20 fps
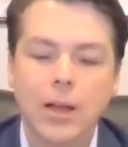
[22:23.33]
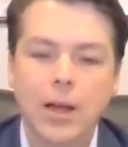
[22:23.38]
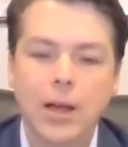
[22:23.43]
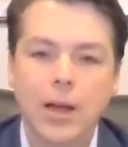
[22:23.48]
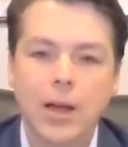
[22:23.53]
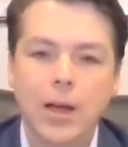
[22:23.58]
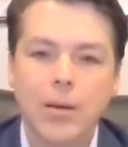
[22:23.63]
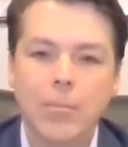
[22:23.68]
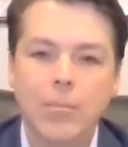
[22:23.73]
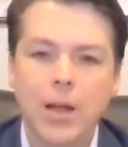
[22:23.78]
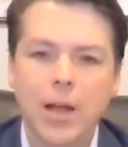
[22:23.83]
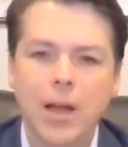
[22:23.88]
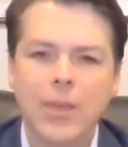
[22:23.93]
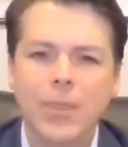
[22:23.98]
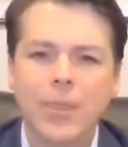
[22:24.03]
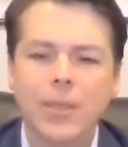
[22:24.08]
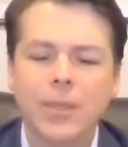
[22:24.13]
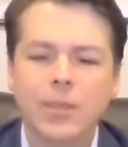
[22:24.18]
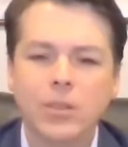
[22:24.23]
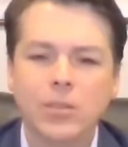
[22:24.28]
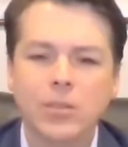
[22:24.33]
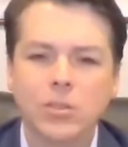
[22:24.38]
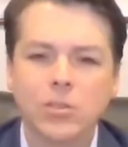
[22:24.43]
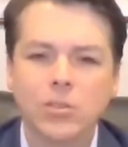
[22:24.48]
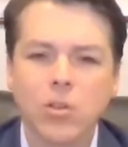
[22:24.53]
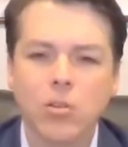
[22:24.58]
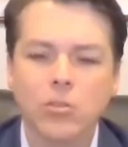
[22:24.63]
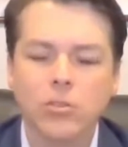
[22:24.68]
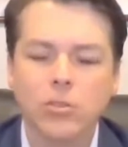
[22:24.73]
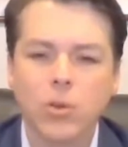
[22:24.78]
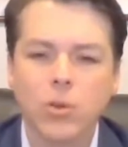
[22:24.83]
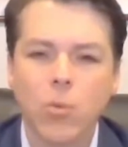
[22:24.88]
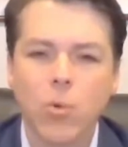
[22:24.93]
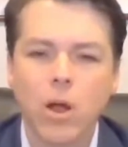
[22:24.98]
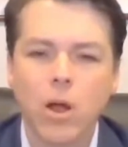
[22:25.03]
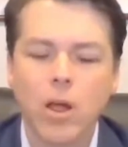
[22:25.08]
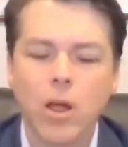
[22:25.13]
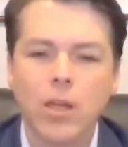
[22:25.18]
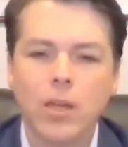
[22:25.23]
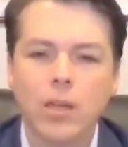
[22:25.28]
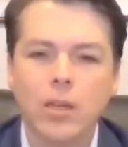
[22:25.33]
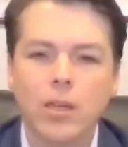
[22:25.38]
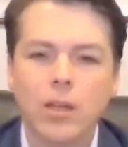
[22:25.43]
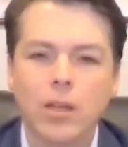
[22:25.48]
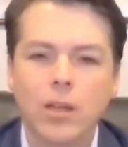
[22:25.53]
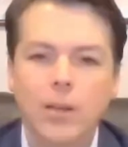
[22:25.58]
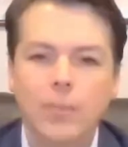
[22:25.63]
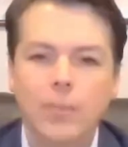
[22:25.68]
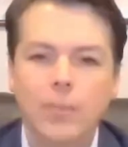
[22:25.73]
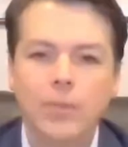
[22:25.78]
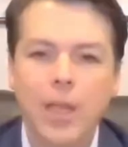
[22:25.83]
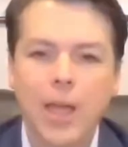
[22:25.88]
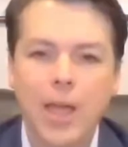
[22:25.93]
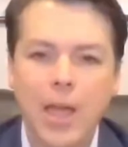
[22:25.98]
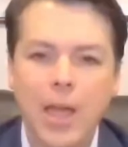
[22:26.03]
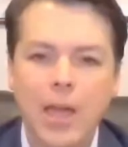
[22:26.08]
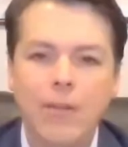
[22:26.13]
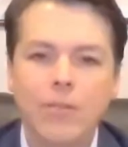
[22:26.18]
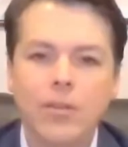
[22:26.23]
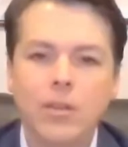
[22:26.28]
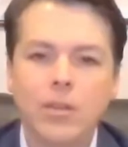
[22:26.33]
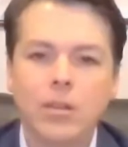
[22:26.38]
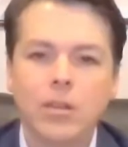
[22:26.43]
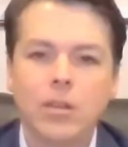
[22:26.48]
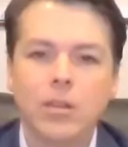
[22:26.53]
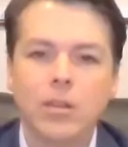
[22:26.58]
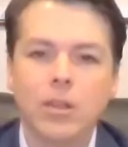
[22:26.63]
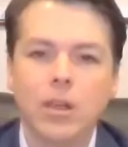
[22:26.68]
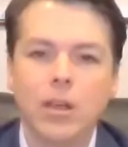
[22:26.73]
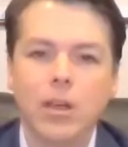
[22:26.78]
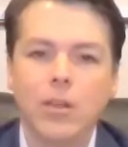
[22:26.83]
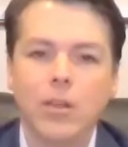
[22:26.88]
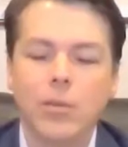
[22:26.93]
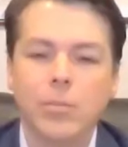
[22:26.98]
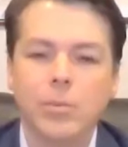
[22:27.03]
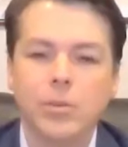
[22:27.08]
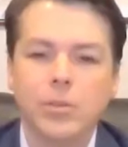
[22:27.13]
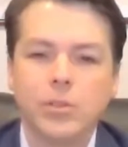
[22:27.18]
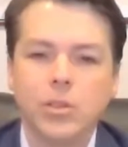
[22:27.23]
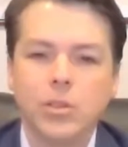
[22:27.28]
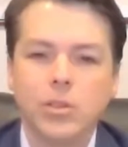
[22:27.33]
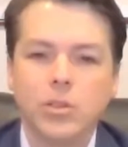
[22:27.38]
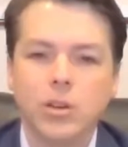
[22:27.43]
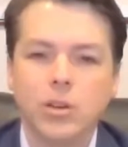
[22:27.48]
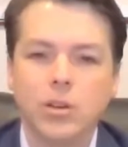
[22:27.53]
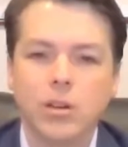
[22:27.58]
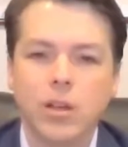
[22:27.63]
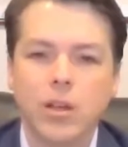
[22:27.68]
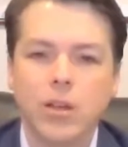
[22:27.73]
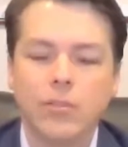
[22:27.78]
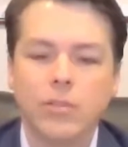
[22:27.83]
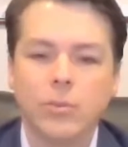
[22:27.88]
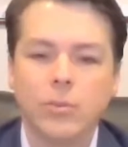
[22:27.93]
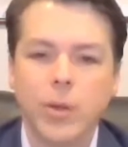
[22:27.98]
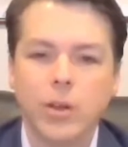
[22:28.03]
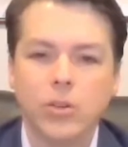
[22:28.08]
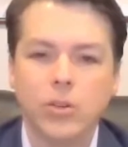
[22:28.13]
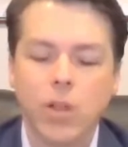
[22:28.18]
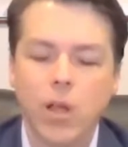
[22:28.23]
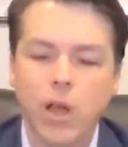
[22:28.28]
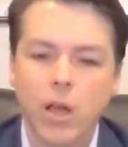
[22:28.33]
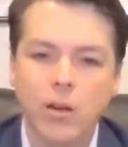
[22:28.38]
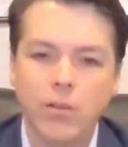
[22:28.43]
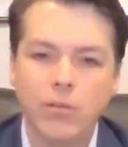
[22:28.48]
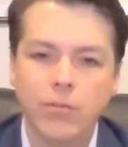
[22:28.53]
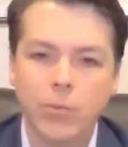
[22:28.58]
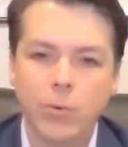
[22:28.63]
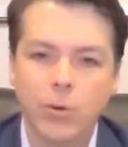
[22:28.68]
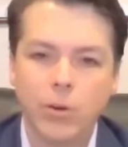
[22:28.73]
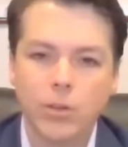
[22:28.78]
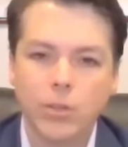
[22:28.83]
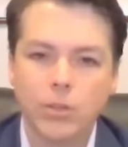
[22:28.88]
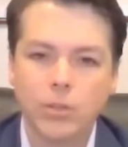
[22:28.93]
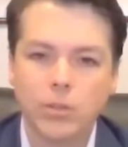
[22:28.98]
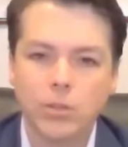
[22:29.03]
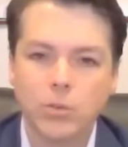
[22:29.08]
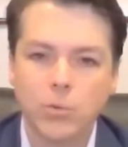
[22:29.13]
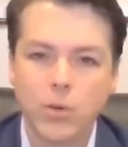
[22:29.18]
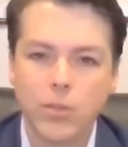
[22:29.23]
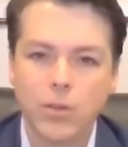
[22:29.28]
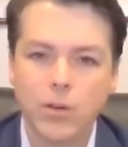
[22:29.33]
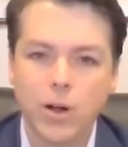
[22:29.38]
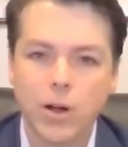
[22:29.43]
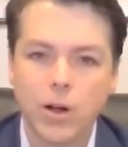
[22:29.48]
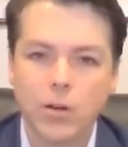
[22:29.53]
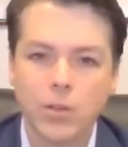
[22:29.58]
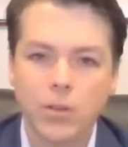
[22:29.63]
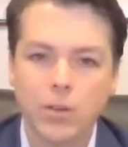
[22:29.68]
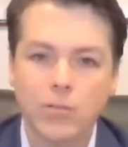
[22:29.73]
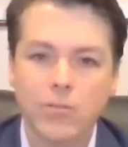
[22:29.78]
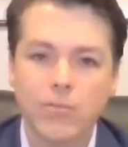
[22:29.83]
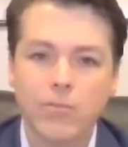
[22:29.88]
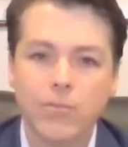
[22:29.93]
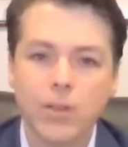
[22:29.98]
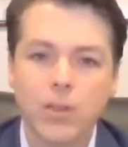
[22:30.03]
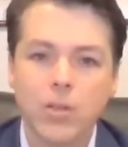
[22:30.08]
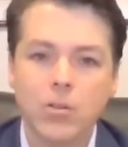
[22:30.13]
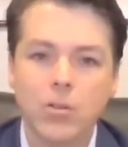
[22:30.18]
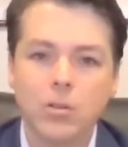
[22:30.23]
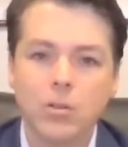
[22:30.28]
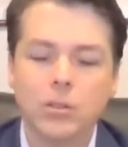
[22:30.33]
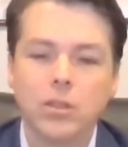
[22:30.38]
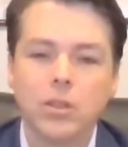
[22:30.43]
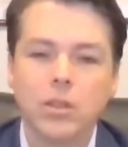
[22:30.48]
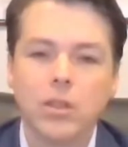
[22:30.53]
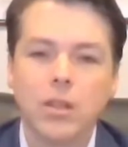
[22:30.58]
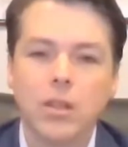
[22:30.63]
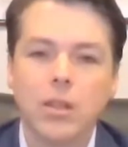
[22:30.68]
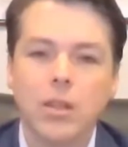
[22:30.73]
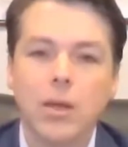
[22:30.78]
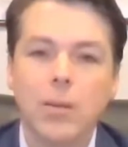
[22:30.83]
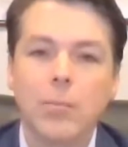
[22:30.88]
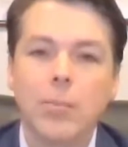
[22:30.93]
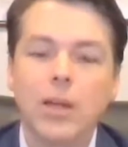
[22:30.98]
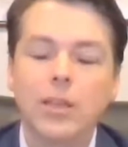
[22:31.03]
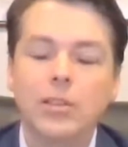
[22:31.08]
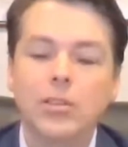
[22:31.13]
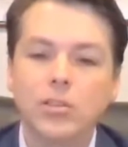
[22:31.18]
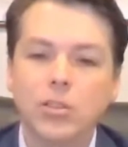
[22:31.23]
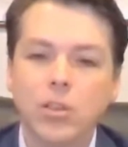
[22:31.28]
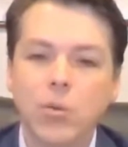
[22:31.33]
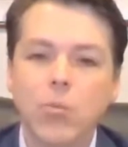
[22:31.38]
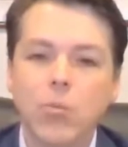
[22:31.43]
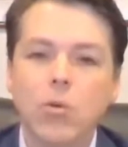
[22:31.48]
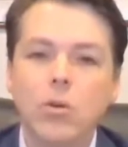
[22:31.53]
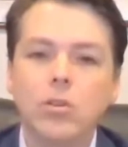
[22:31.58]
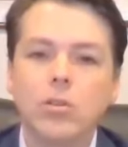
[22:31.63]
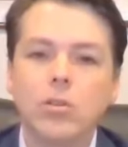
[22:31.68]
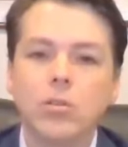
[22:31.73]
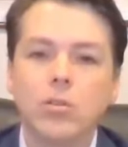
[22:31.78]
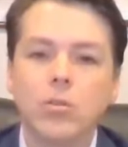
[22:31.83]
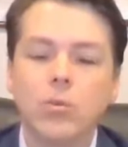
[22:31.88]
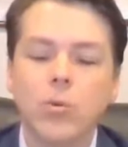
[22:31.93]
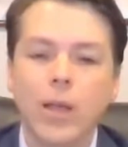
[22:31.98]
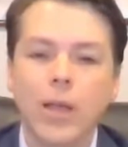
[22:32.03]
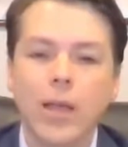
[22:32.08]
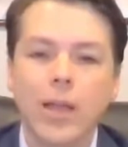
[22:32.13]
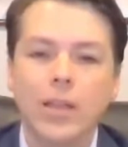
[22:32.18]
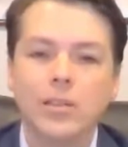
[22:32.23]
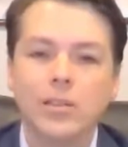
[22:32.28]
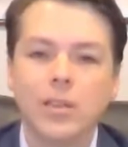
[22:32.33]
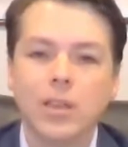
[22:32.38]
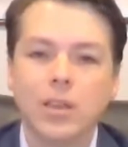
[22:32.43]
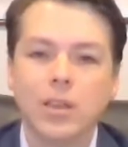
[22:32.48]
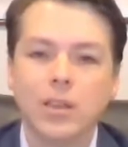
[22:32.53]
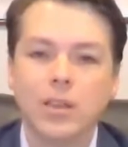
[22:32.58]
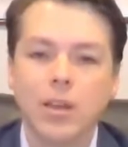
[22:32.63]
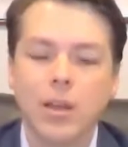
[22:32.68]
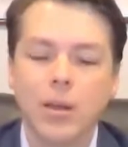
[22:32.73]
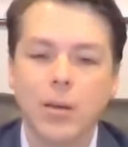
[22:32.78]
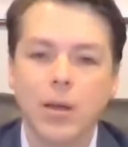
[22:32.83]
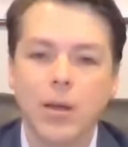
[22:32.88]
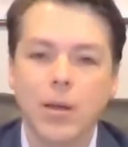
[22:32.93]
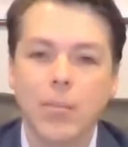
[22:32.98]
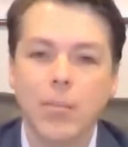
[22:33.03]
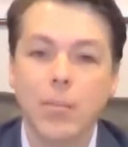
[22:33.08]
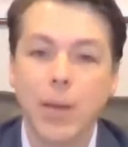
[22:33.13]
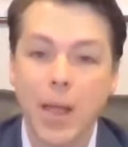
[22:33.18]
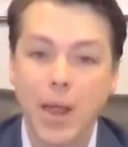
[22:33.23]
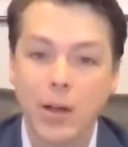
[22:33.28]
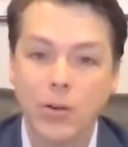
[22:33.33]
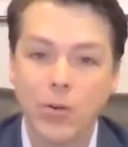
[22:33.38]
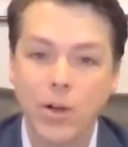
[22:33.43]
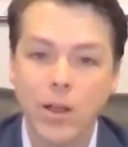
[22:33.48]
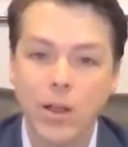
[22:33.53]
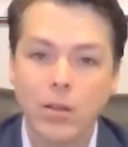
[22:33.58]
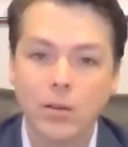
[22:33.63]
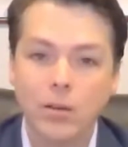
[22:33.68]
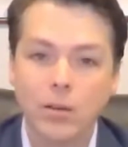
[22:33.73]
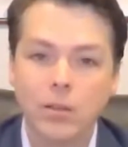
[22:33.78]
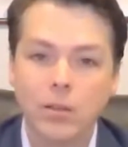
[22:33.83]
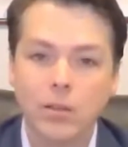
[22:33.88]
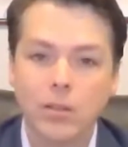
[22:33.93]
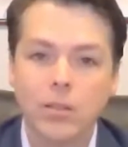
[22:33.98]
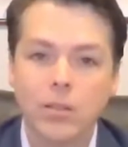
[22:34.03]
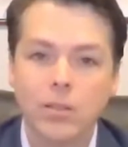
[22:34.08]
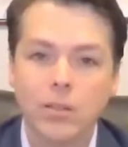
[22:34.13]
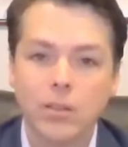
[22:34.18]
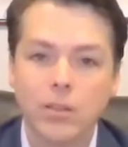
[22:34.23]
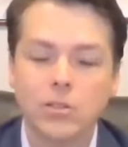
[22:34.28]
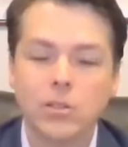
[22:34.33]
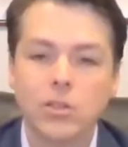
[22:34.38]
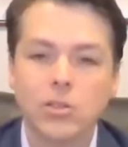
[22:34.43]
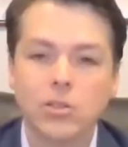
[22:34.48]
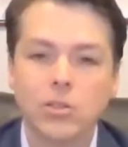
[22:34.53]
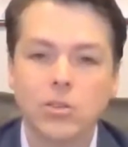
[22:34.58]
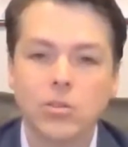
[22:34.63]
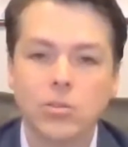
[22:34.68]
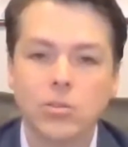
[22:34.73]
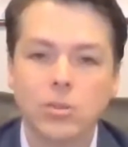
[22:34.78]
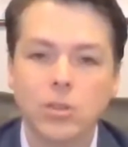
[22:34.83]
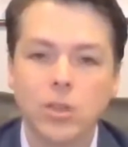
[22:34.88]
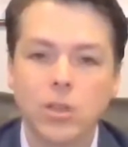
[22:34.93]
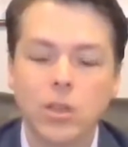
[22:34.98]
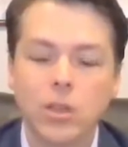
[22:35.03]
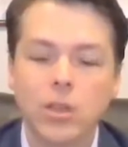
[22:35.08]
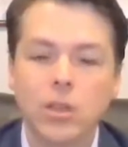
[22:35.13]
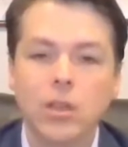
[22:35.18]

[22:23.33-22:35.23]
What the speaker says: I think this is also why having the position of special envoy to Northern Ireland filled by someone who has a background in these issues